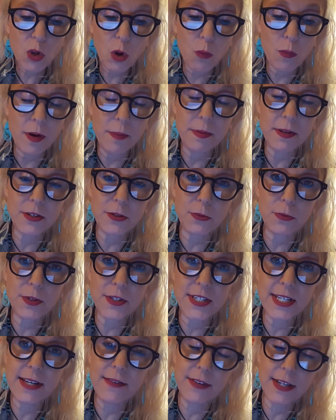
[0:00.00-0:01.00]
we've been
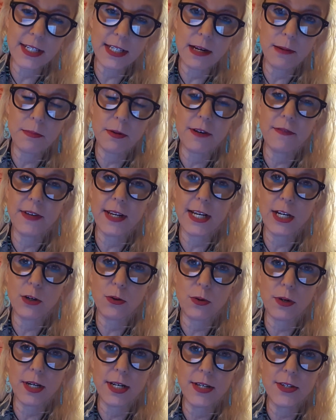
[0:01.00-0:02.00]
receiving a number of
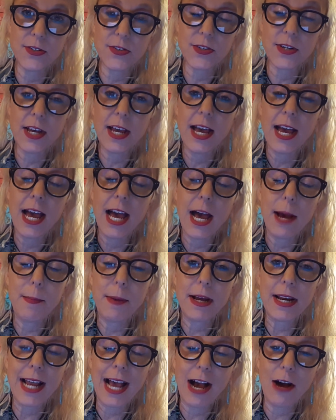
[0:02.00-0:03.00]
inquiries
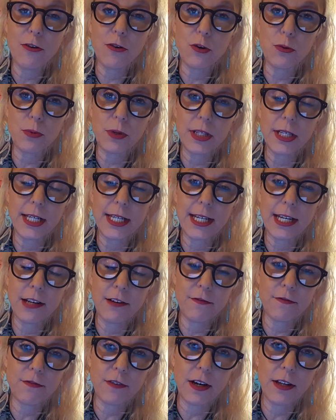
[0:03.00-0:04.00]
about how to really
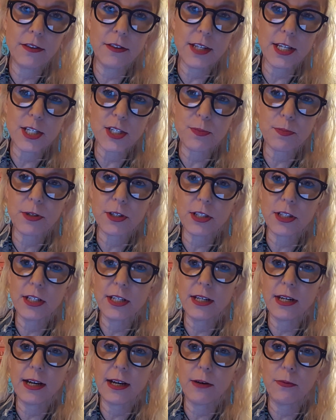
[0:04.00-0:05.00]
confront this.
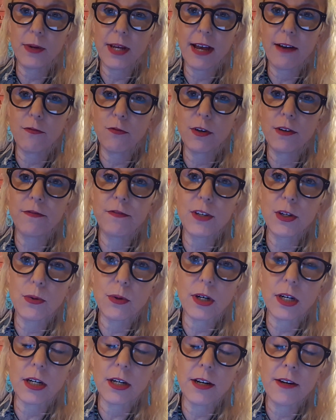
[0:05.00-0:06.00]
Particularly, uh, we have one
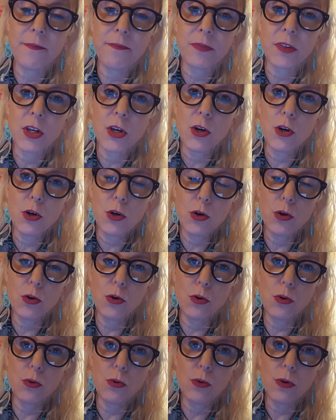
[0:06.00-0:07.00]
viewer
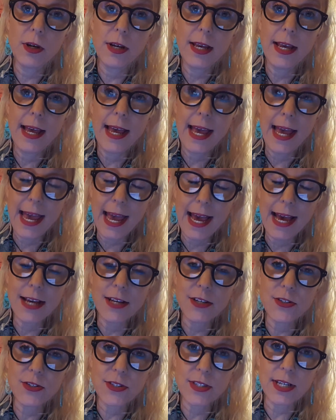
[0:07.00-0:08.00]
who
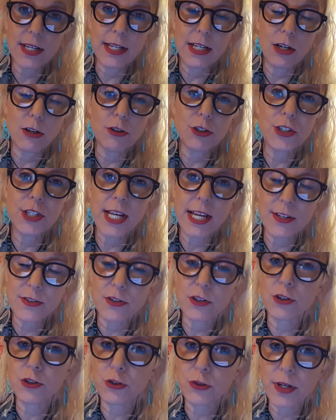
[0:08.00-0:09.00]
has, you know, she has
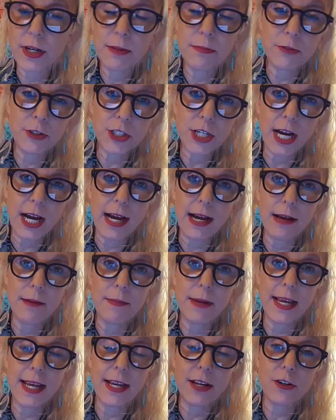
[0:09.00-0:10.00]
her dream
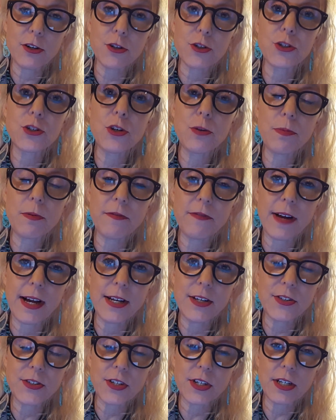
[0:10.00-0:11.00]
job and her
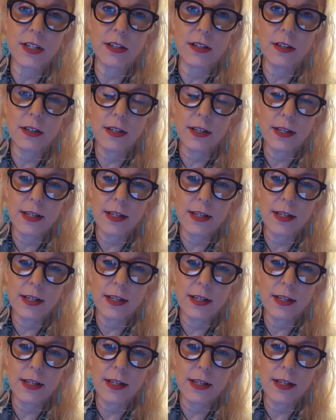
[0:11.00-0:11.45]
supervisor